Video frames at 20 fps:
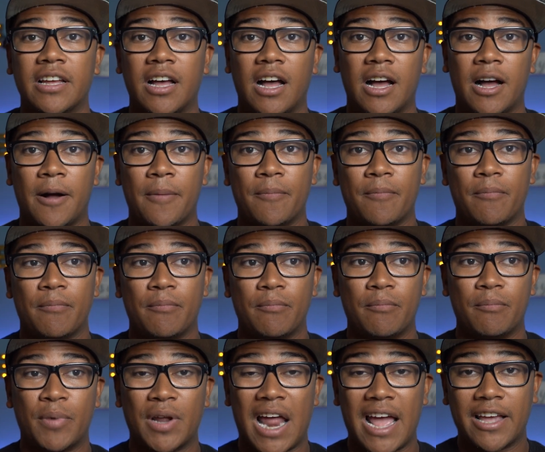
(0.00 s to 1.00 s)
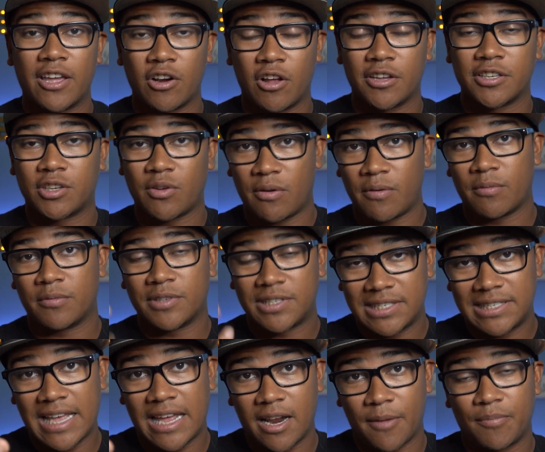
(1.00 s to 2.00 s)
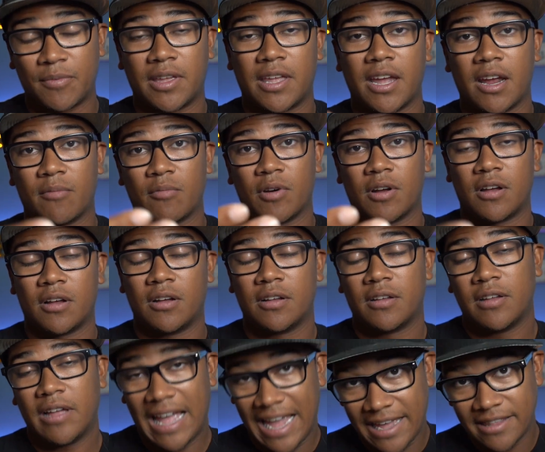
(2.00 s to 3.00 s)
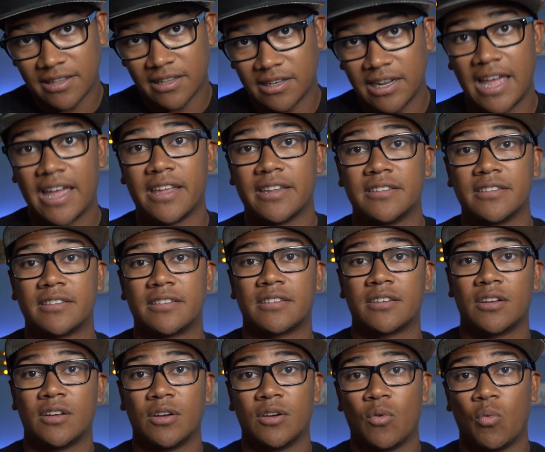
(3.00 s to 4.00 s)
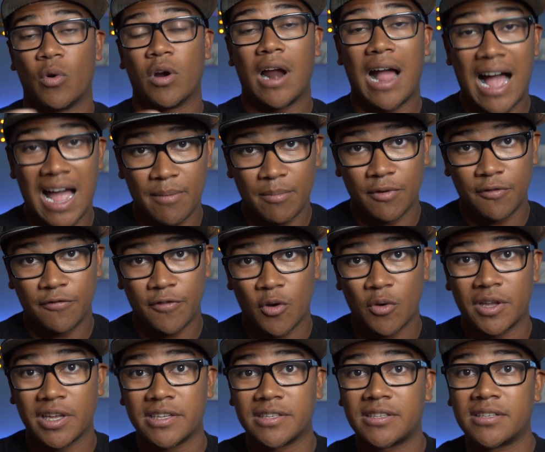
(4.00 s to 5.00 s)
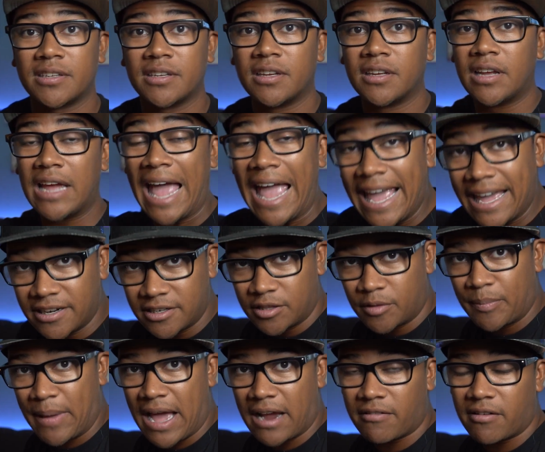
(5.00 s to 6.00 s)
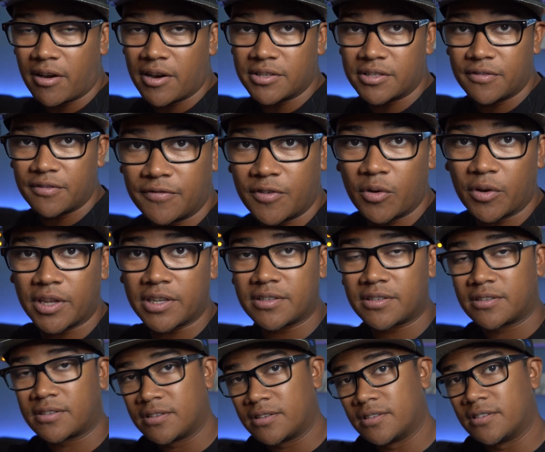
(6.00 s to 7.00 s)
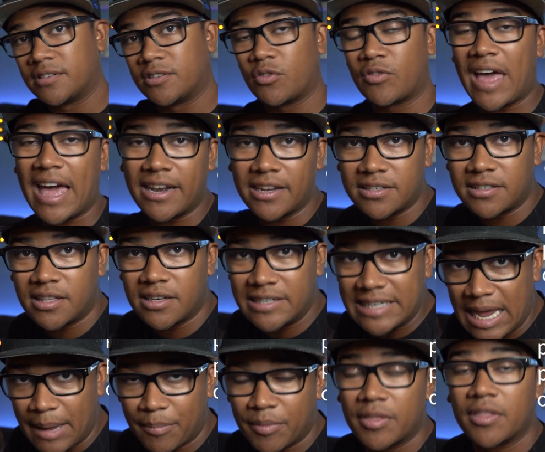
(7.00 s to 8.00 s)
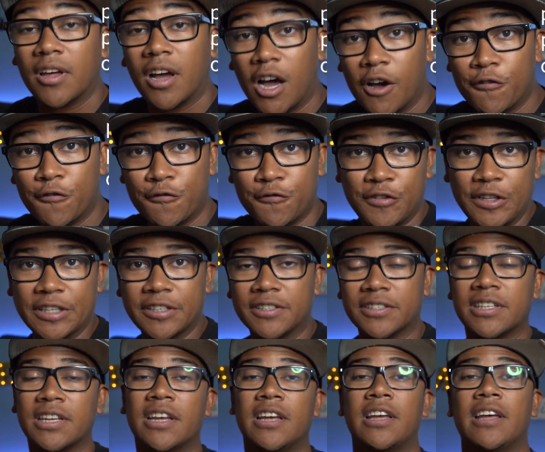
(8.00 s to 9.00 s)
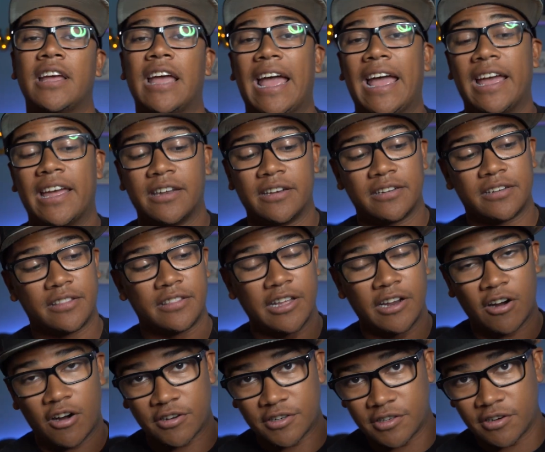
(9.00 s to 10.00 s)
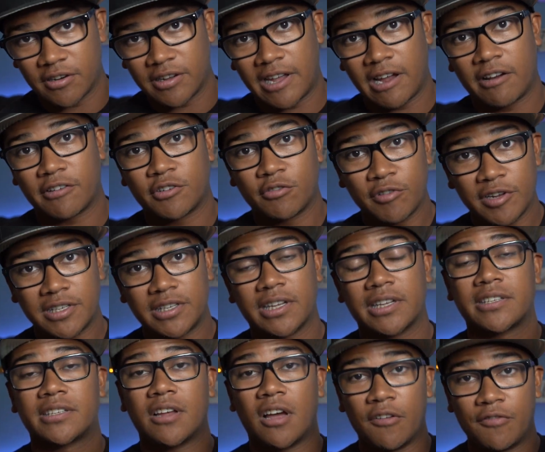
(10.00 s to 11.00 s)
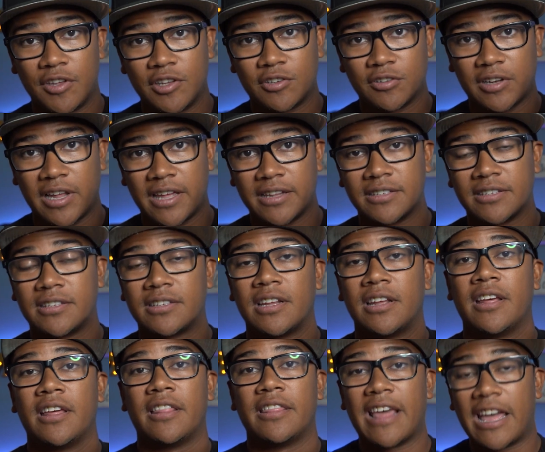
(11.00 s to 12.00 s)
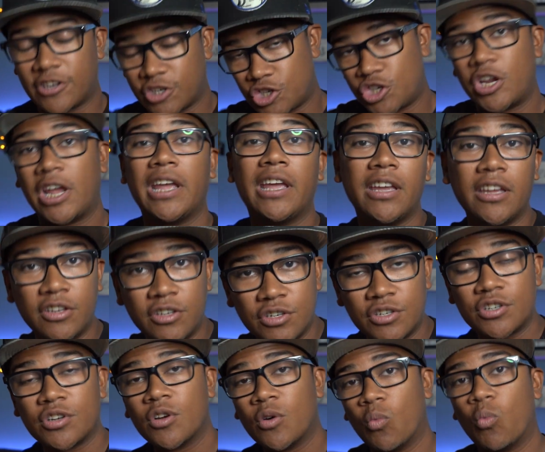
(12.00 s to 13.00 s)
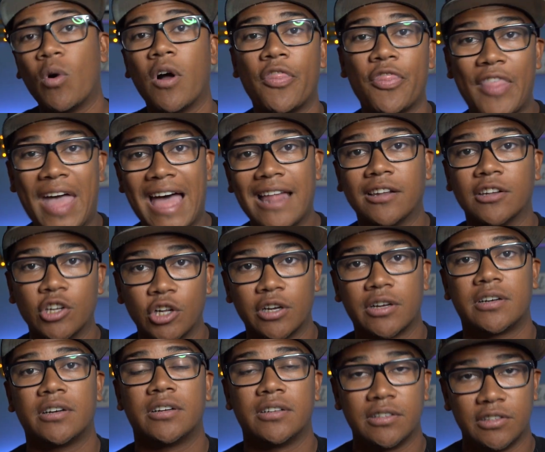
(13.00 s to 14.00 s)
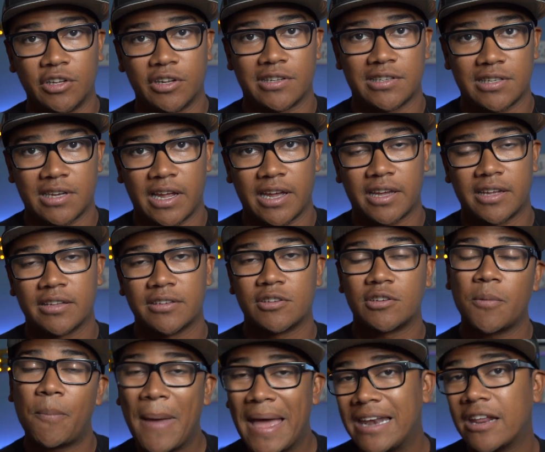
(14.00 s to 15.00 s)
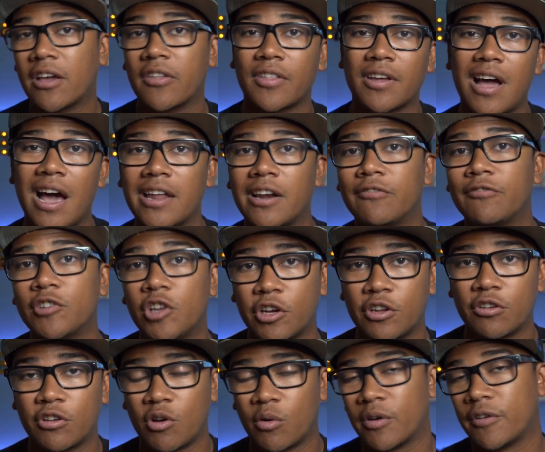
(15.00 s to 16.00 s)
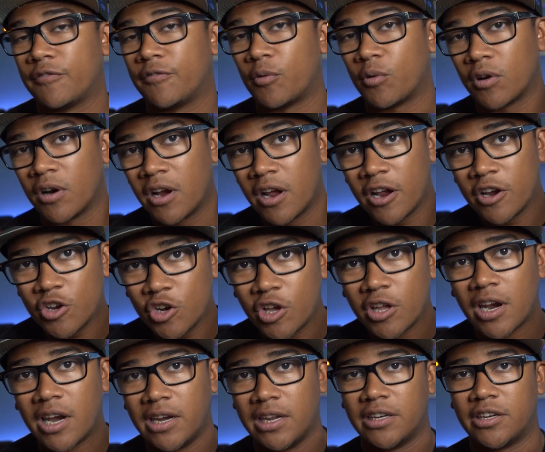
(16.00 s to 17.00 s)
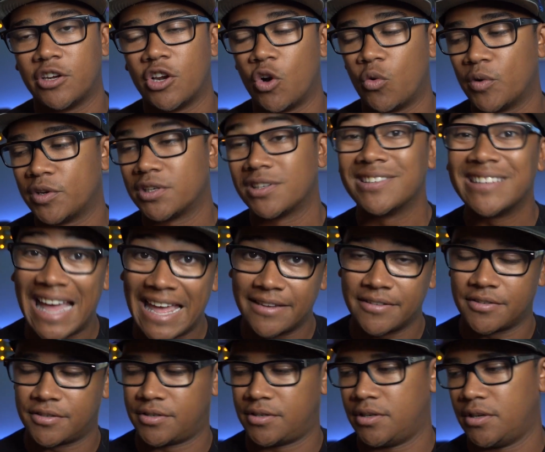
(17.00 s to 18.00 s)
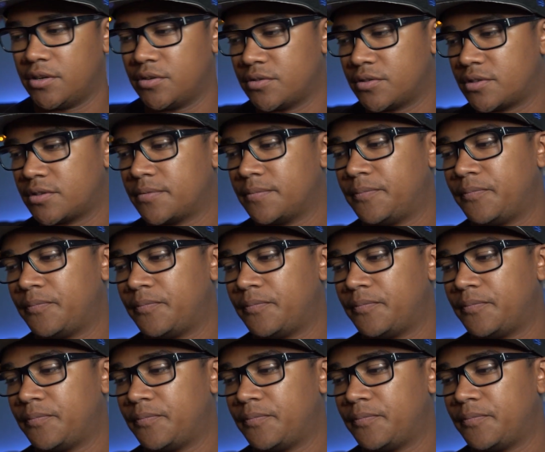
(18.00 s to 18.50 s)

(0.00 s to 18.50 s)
But I could also set up the camera and the lens where I'm in focus and the background focus. So that is the depth of field. And there are certain characteristics of each lens that change what that look looks like. So depending on the kind of look you're going for, you're gonna need to know which lens to use.